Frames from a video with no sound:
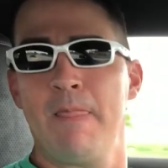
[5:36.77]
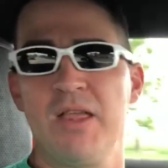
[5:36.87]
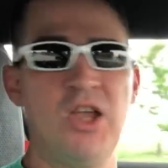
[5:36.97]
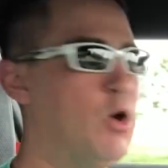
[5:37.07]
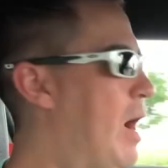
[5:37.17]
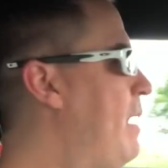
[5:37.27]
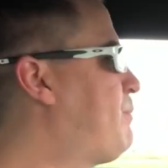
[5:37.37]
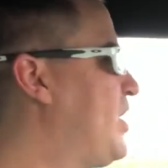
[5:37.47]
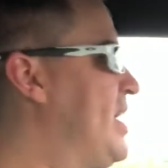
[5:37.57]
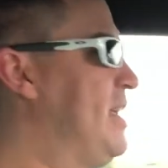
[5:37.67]
You know, I'm
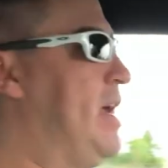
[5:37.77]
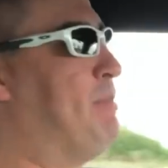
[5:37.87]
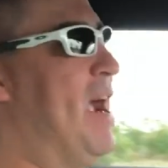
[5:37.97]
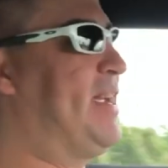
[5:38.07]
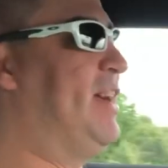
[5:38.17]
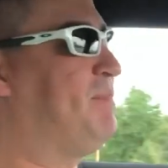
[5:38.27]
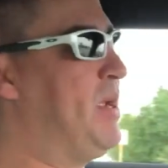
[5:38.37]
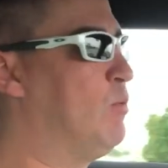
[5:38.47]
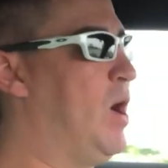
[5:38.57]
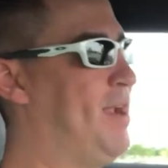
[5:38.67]
thinking they might give
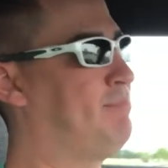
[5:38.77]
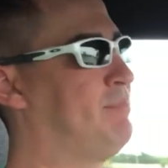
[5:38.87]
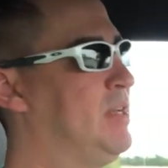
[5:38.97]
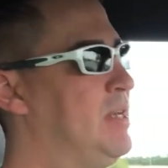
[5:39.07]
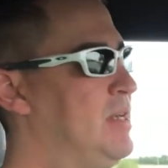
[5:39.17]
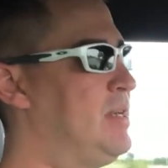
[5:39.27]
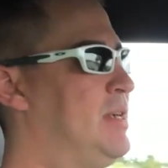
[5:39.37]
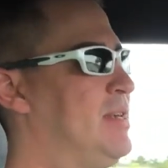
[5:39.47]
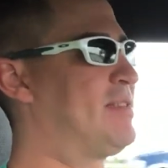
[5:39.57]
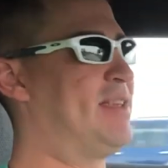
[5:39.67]
me, what,
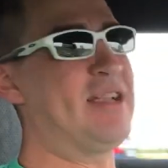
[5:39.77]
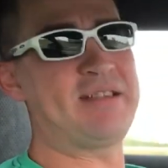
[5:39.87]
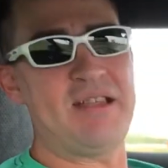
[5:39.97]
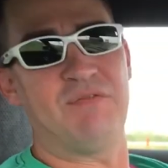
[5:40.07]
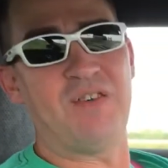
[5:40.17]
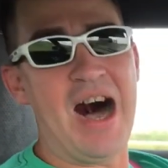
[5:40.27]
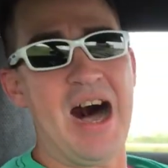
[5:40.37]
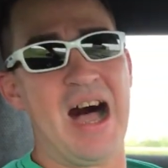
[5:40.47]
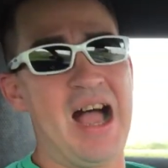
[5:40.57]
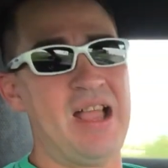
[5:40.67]

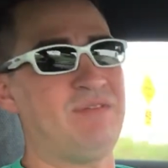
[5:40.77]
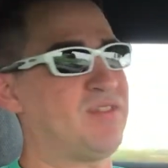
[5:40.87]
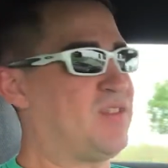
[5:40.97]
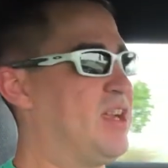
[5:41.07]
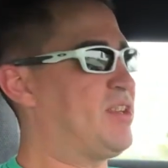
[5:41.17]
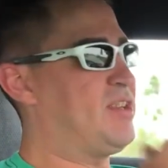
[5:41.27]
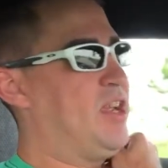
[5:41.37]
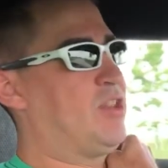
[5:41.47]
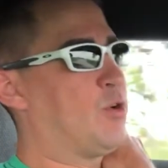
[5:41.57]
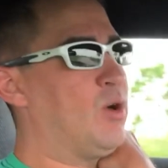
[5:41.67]
65,
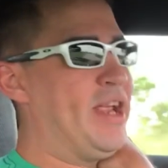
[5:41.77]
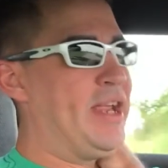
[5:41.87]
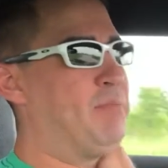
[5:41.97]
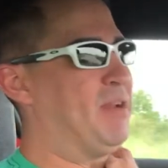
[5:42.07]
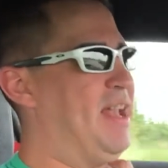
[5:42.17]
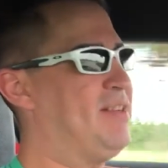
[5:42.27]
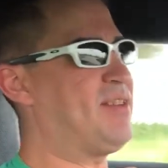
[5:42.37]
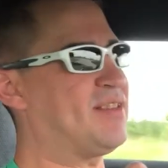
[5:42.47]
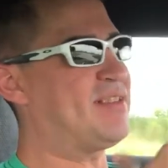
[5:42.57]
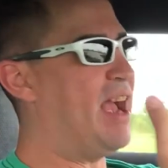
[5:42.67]
63, but let's
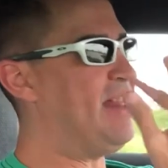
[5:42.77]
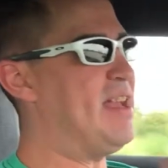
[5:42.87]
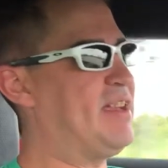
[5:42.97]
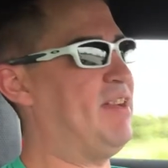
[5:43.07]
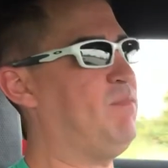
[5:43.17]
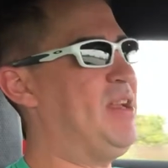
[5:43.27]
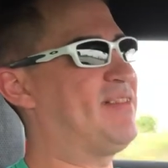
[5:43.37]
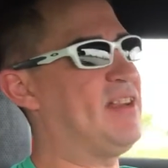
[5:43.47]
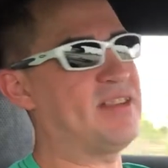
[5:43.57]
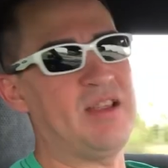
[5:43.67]
just say they give me
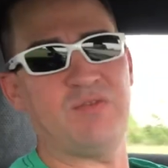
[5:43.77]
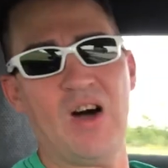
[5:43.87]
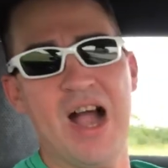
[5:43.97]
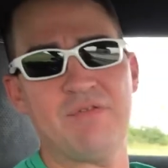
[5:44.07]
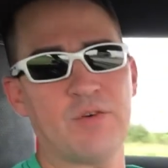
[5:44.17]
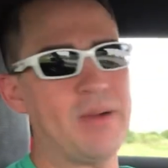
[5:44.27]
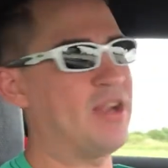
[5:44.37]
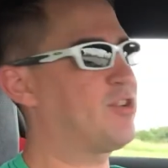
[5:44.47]
65 for my